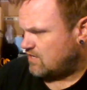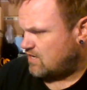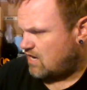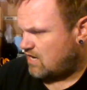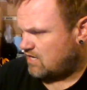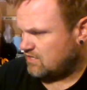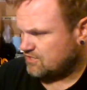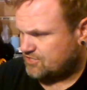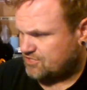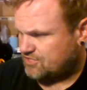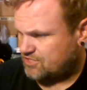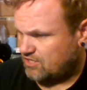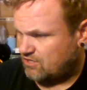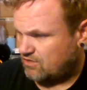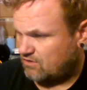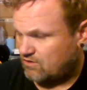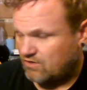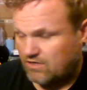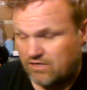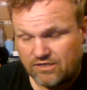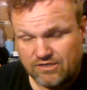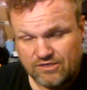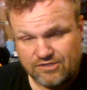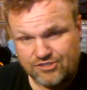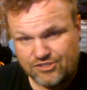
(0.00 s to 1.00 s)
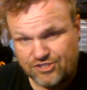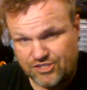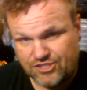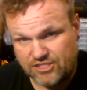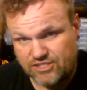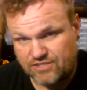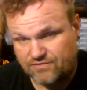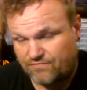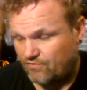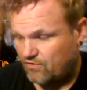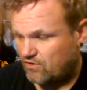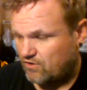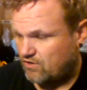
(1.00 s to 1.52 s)
Also,
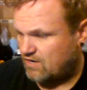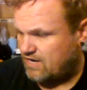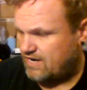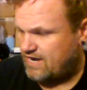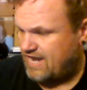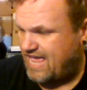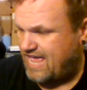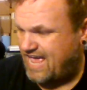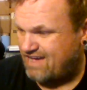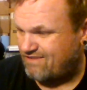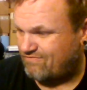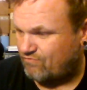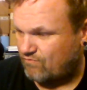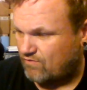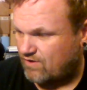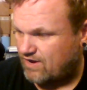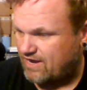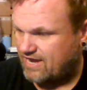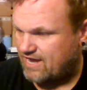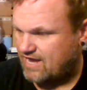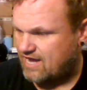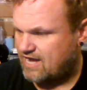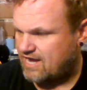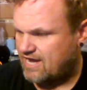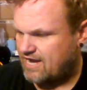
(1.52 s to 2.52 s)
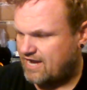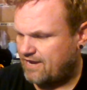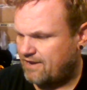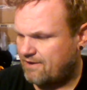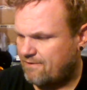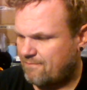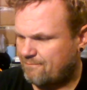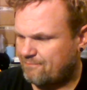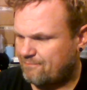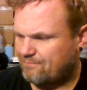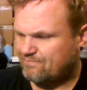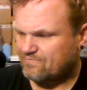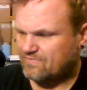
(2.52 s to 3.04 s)
just for an FYI,
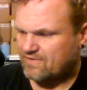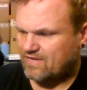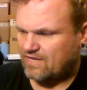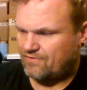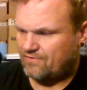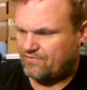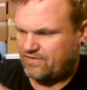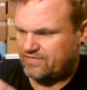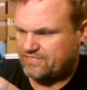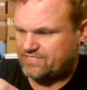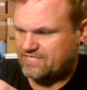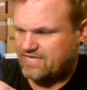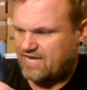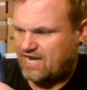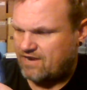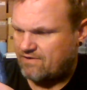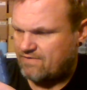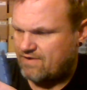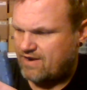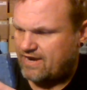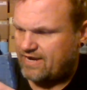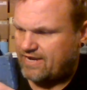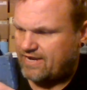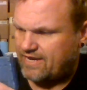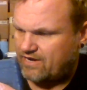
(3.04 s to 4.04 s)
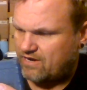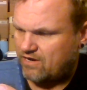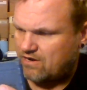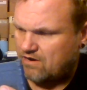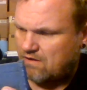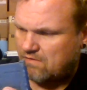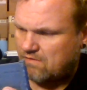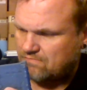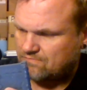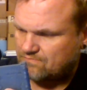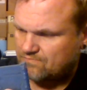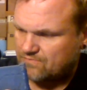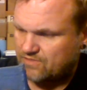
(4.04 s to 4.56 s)
this guy right
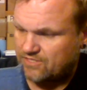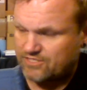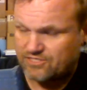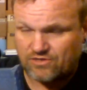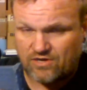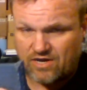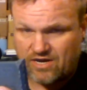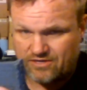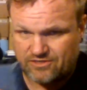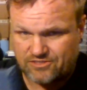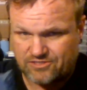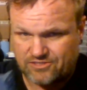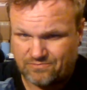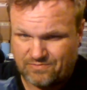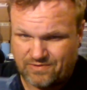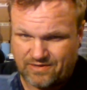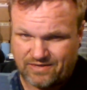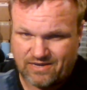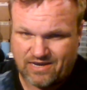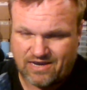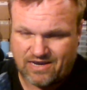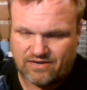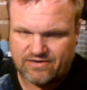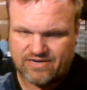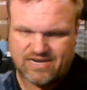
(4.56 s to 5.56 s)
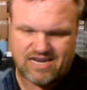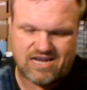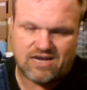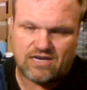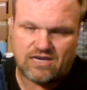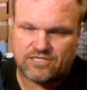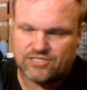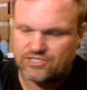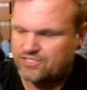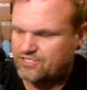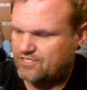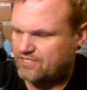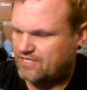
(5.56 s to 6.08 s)
here, this will also be, no,
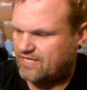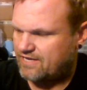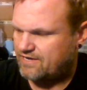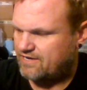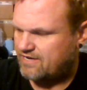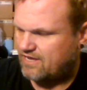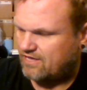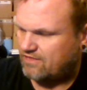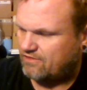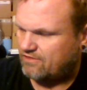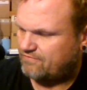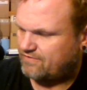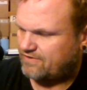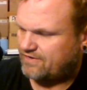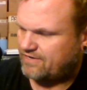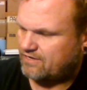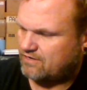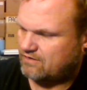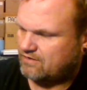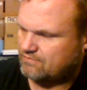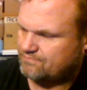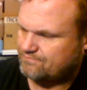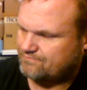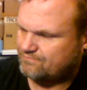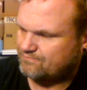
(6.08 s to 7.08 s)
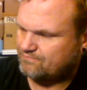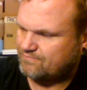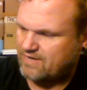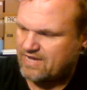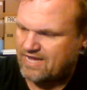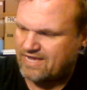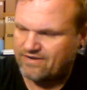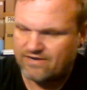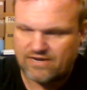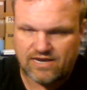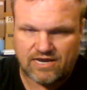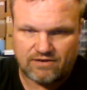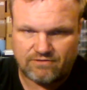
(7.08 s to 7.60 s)
I'll just do that in the other video.
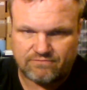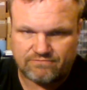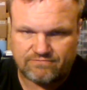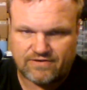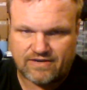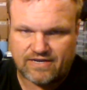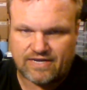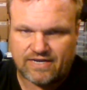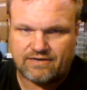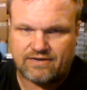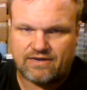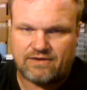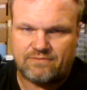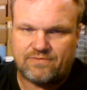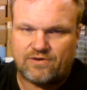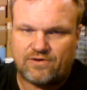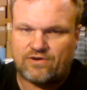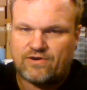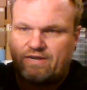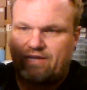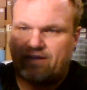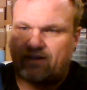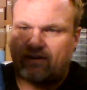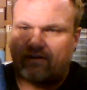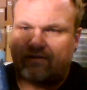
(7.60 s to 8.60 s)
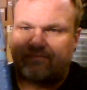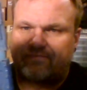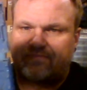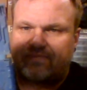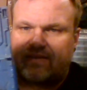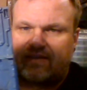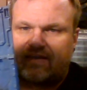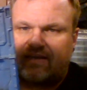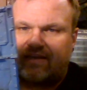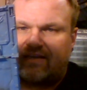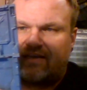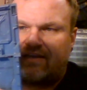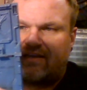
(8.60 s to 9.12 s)
But no, fuck it, I'm already here.
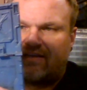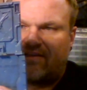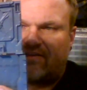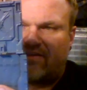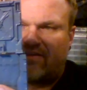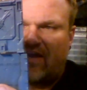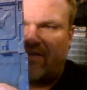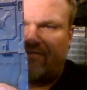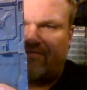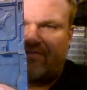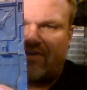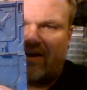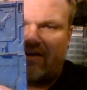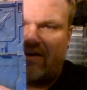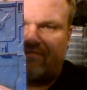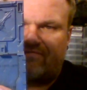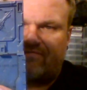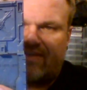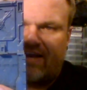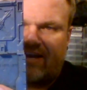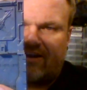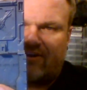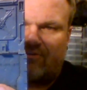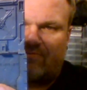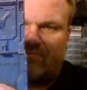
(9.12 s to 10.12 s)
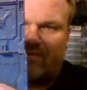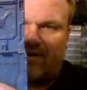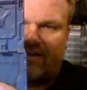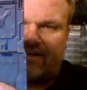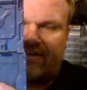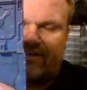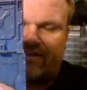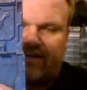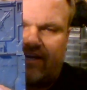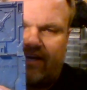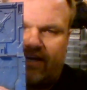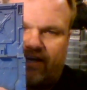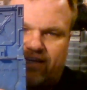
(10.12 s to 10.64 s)
If you have
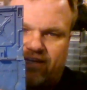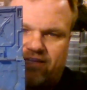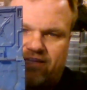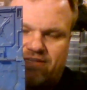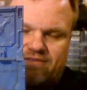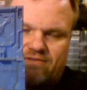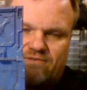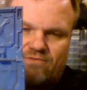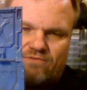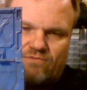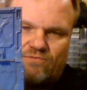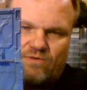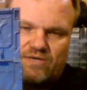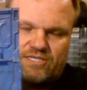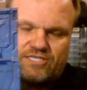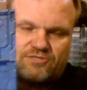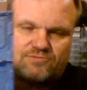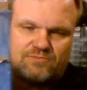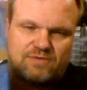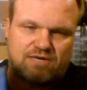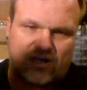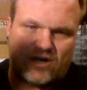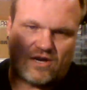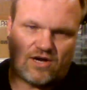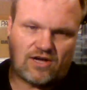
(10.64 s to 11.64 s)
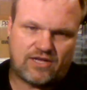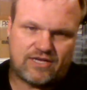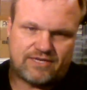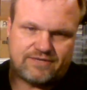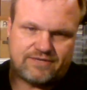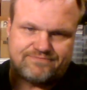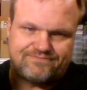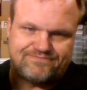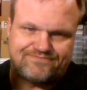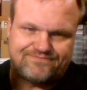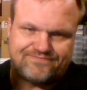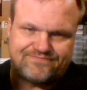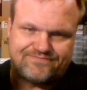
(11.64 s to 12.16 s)
Necromunda, whatchamacallit,
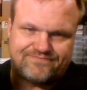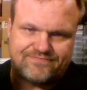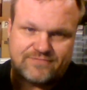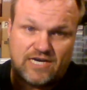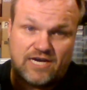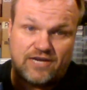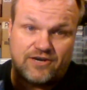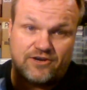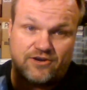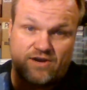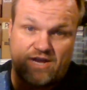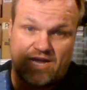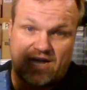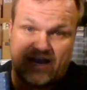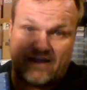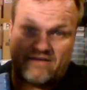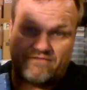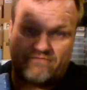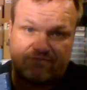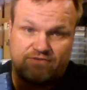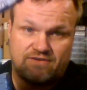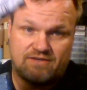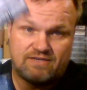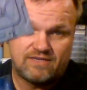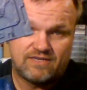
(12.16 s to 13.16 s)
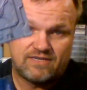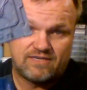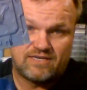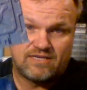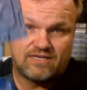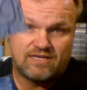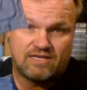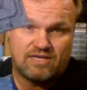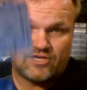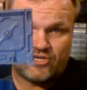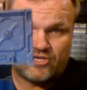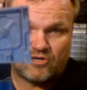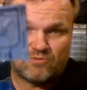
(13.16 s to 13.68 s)
Underhive,
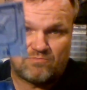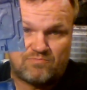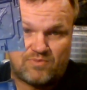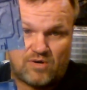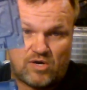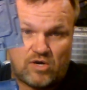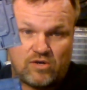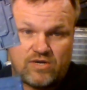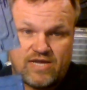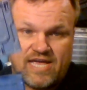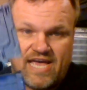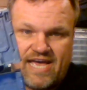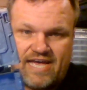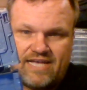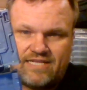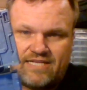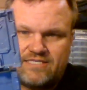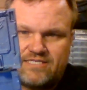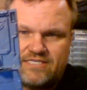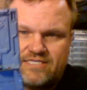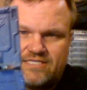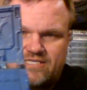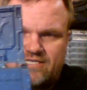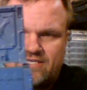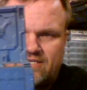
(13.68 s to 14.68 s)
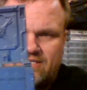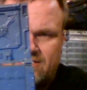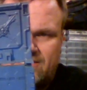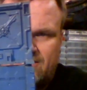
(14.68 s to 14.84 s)
your bulkheads,